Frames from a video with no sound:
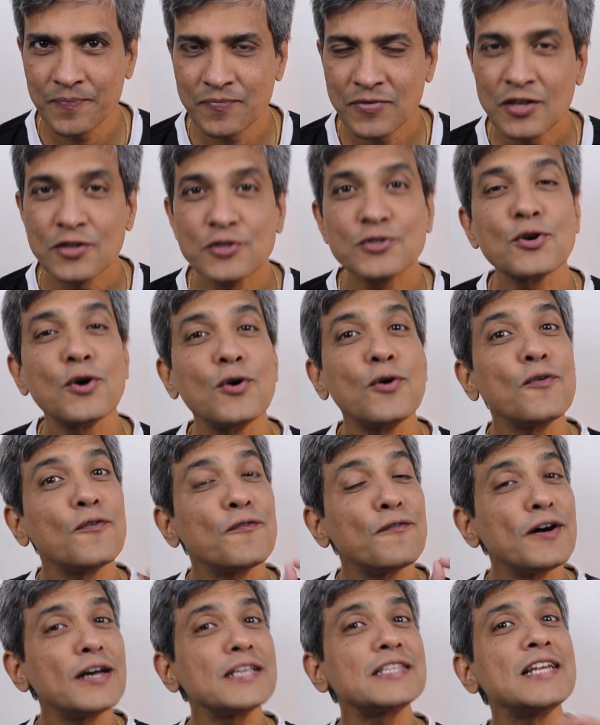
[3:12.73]
So
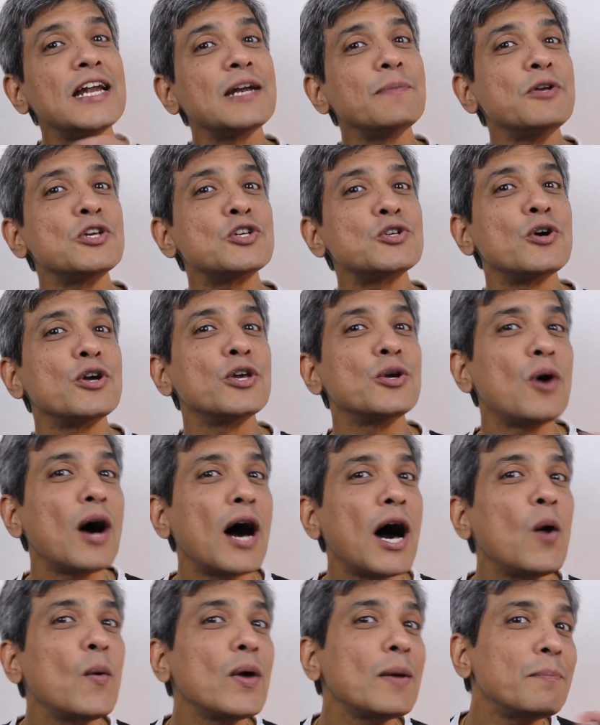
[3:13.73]
first let me show you
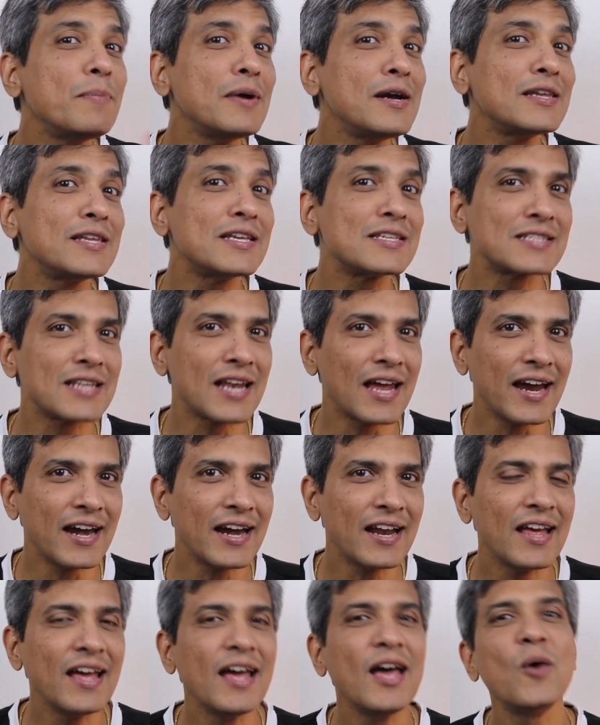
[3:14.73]
how we build the slide
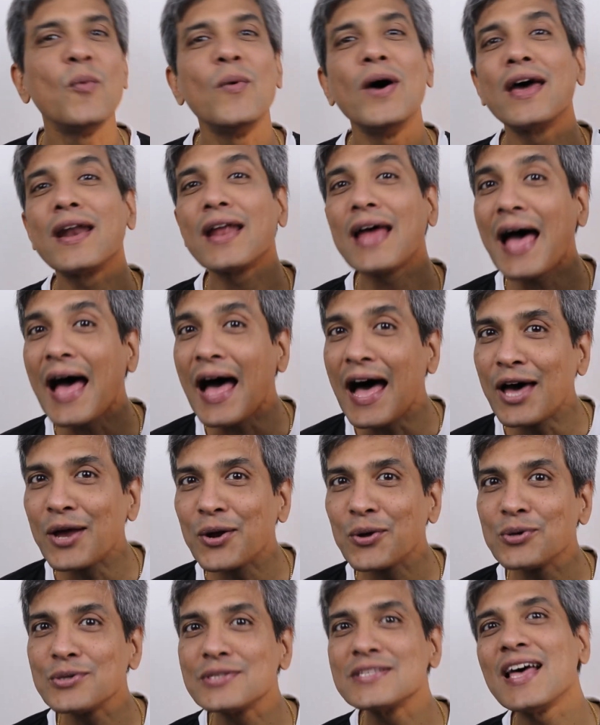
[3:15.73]
where
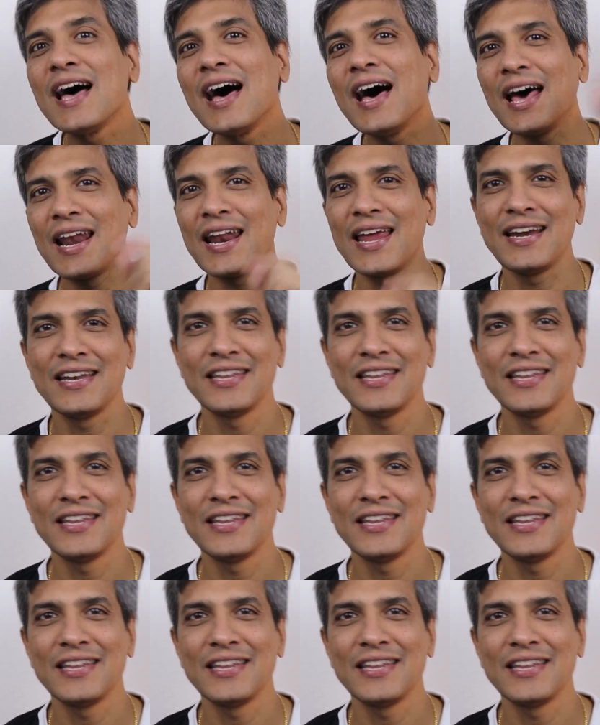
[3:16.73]
arrows align